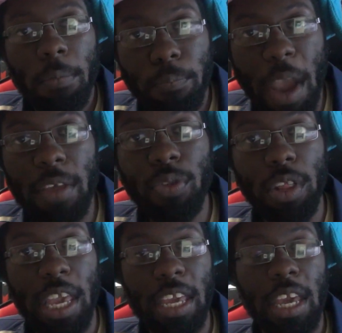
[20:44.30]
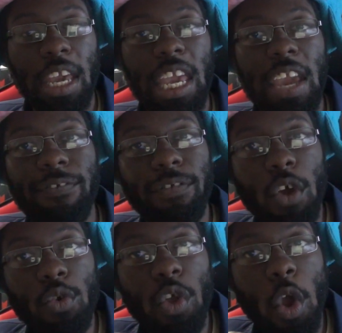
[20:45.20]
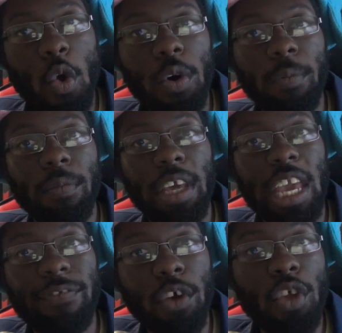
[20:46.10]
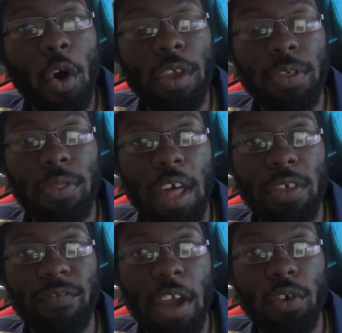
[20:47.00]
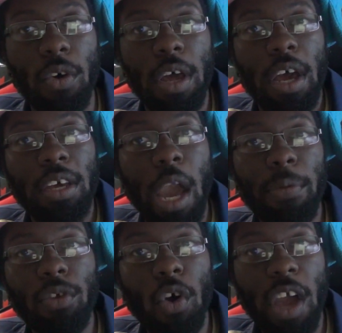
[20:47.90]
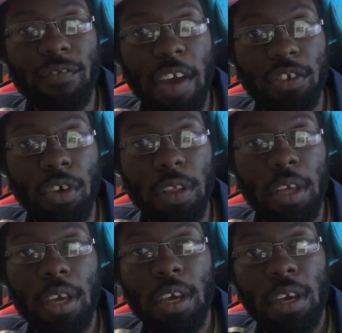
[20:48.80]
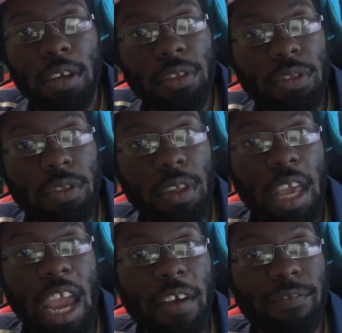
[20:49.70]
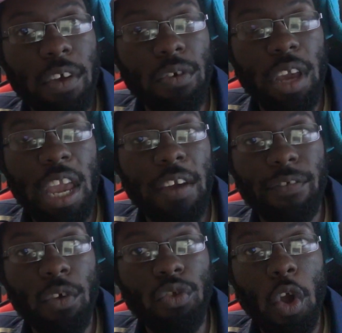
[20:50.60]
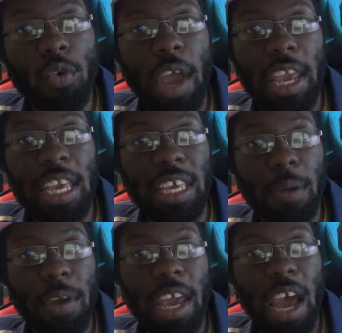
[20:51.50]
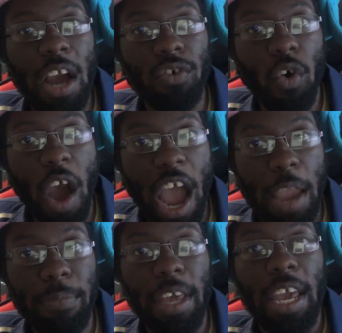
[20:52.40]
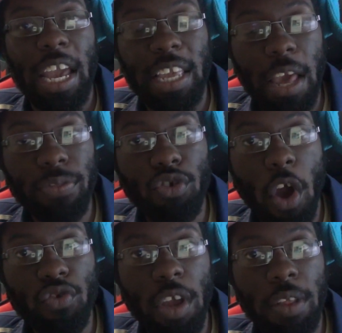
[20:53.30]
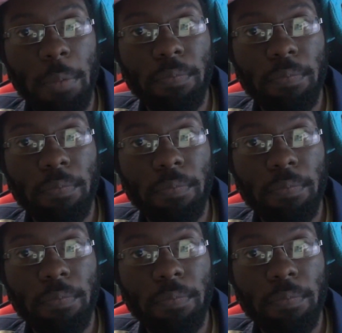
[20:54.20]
Basically, if you know there's a sex offender coming to your convention, and if you knew that he committed a crime against children,